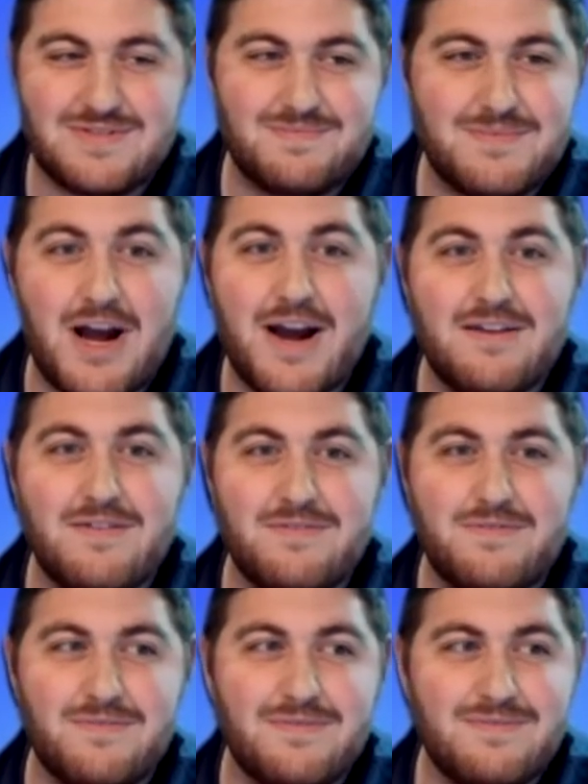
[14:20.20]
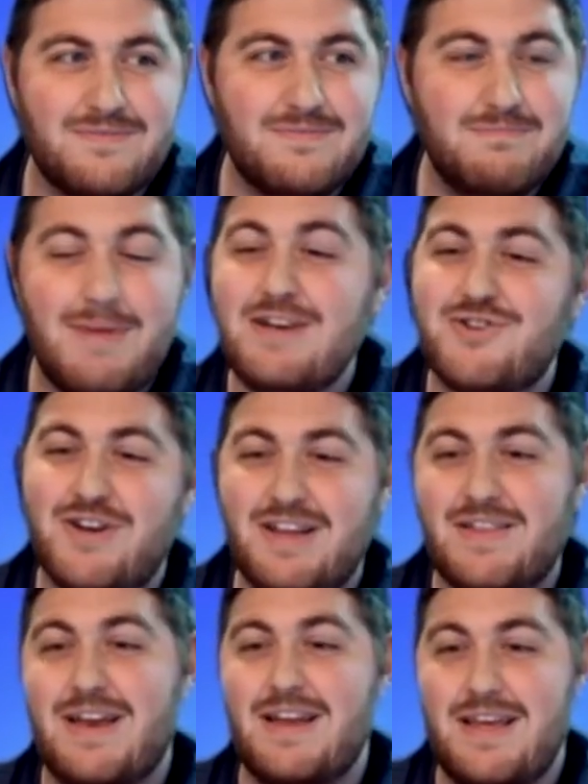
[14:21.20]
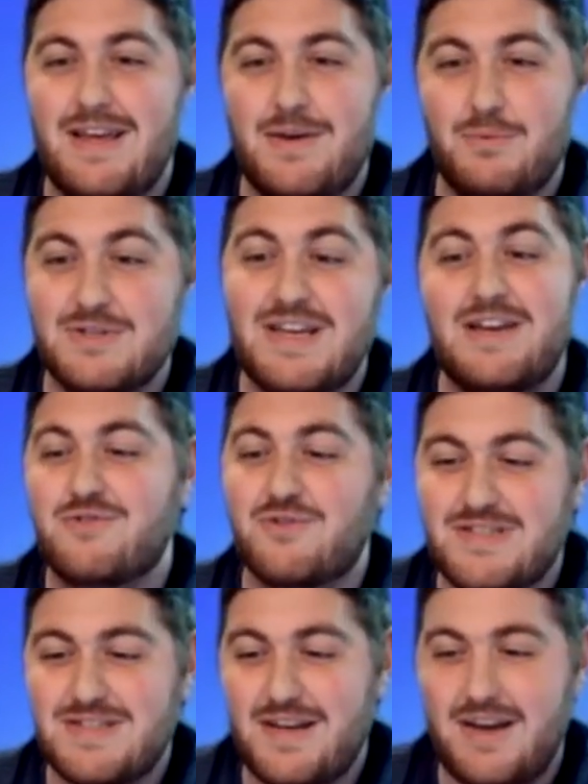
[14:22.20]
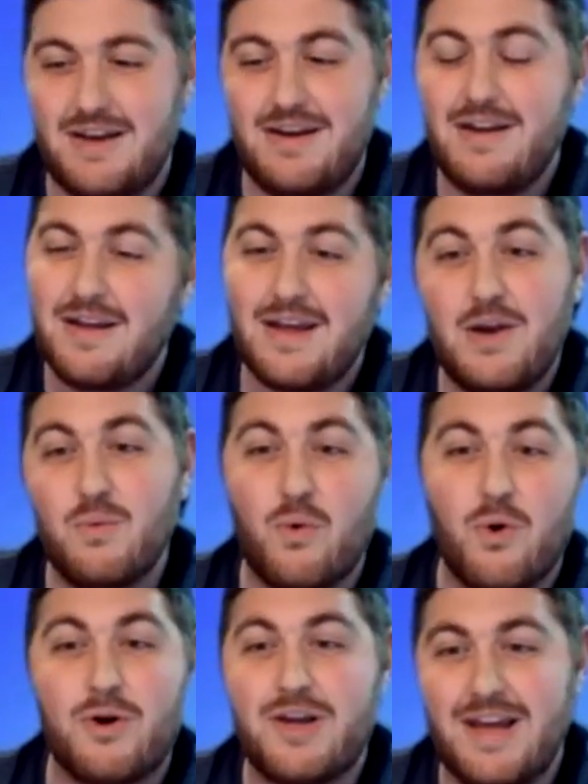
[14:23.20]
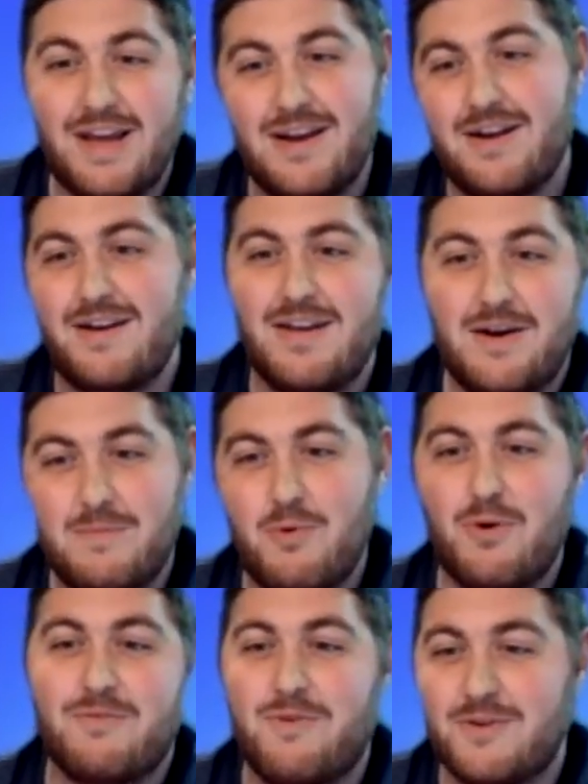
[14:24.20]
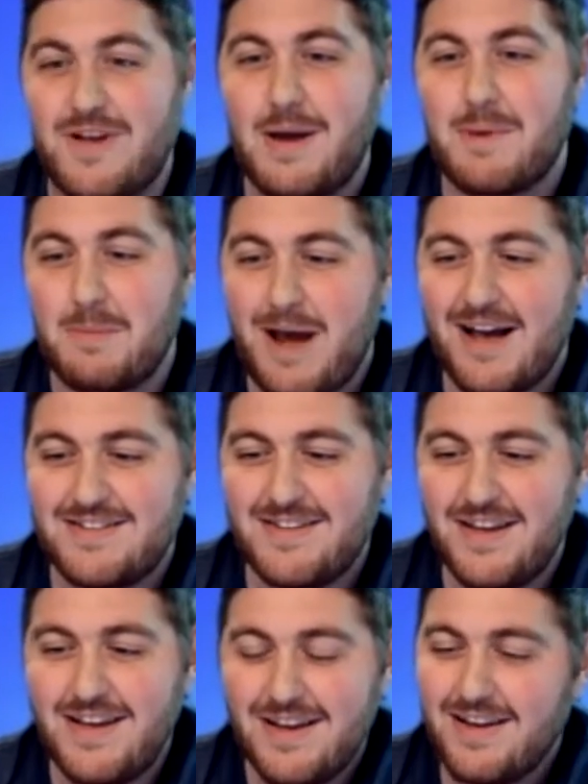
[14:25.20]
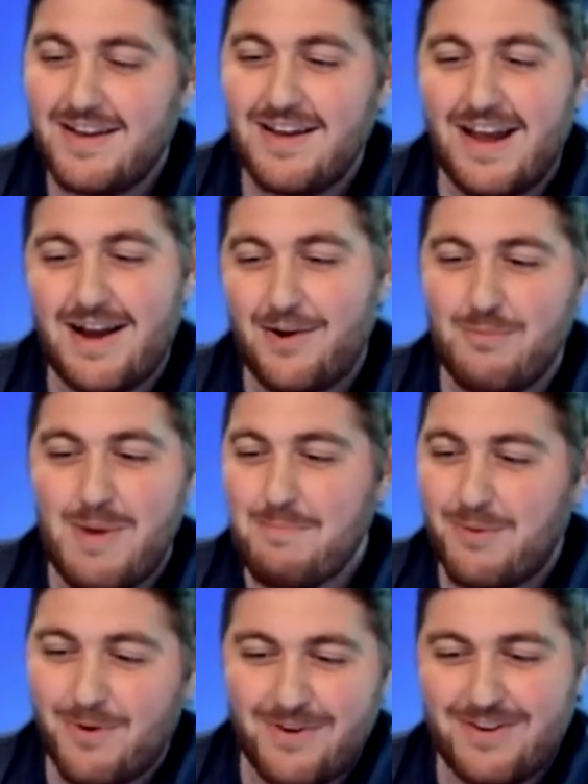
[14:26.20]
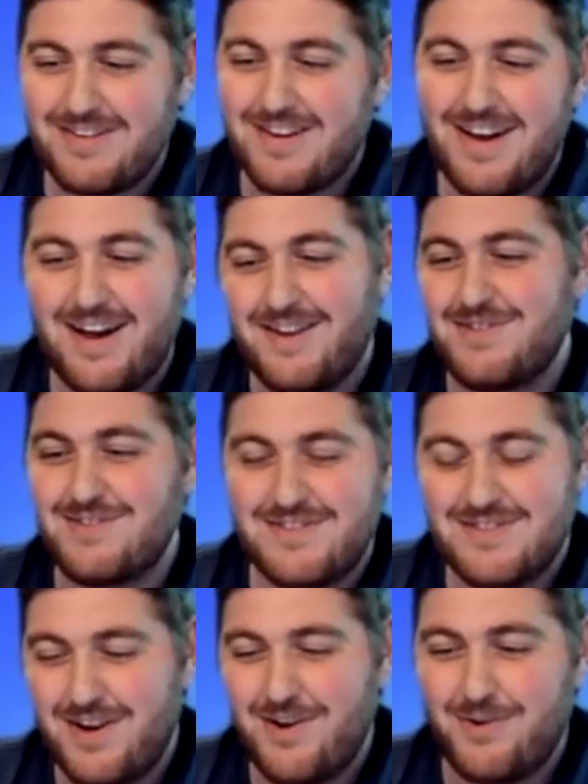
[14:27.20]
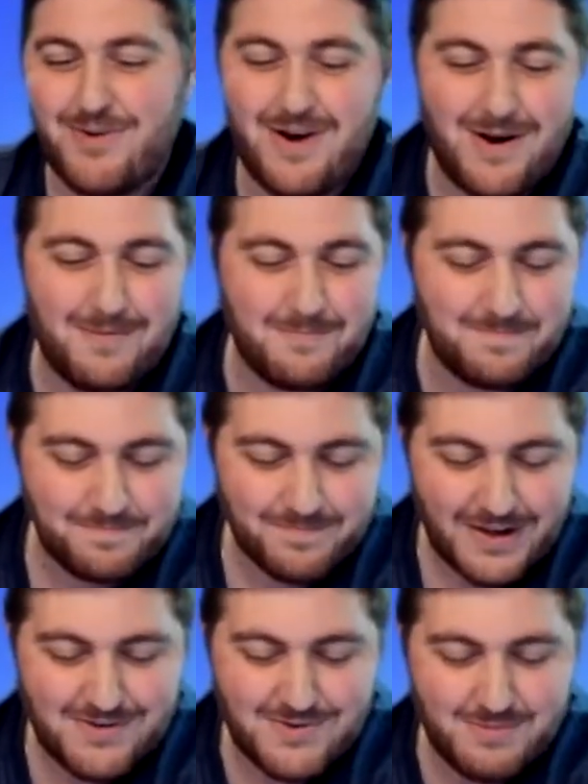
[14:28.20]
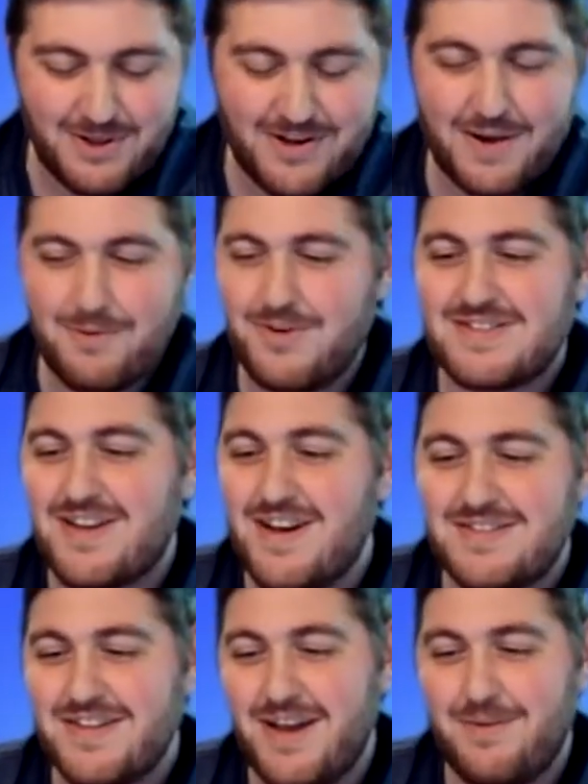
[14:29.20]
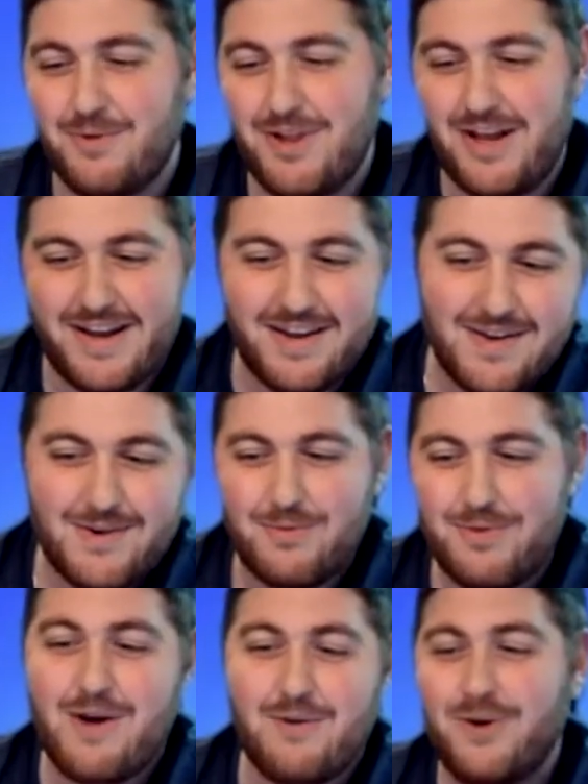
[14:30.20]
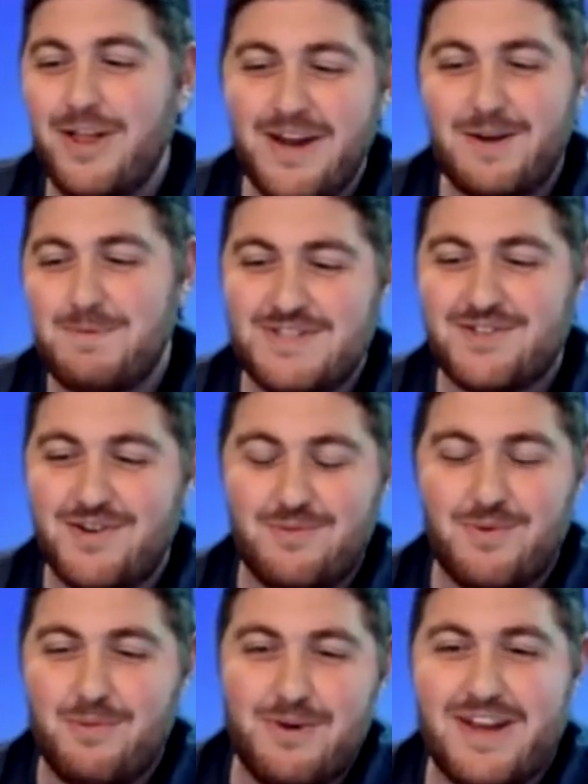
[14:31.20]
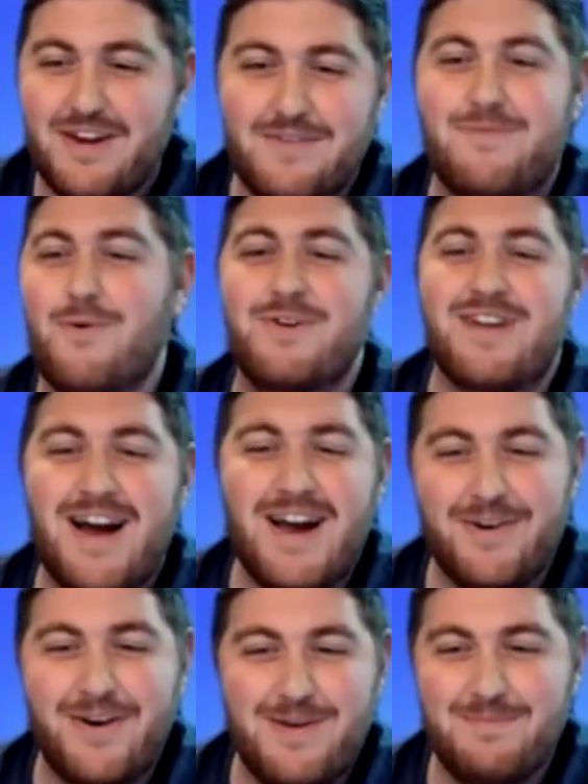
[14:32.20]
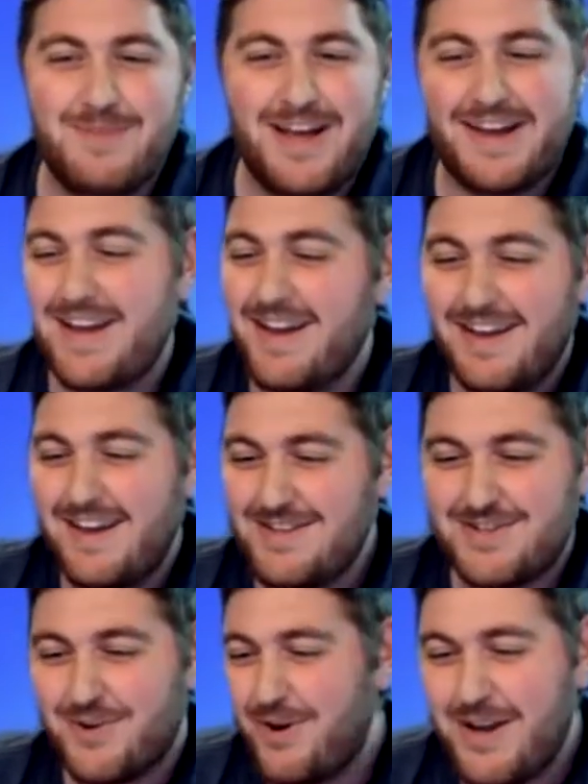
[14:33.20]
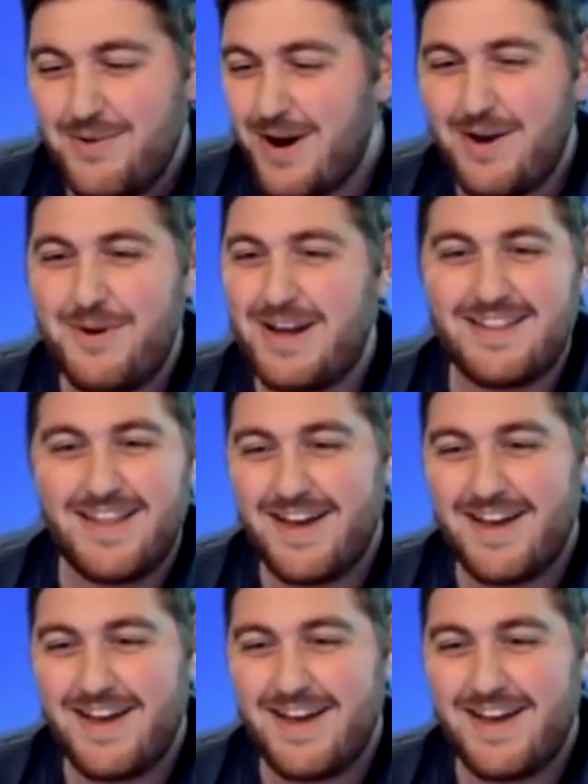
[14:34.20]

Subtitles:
kind of mentioning that he was interested in working in a more full-time capacity. And I remember Jamil and I were discussing it, and we're like, we're not really in a position where we can afford to hire him. Like, is there any way we can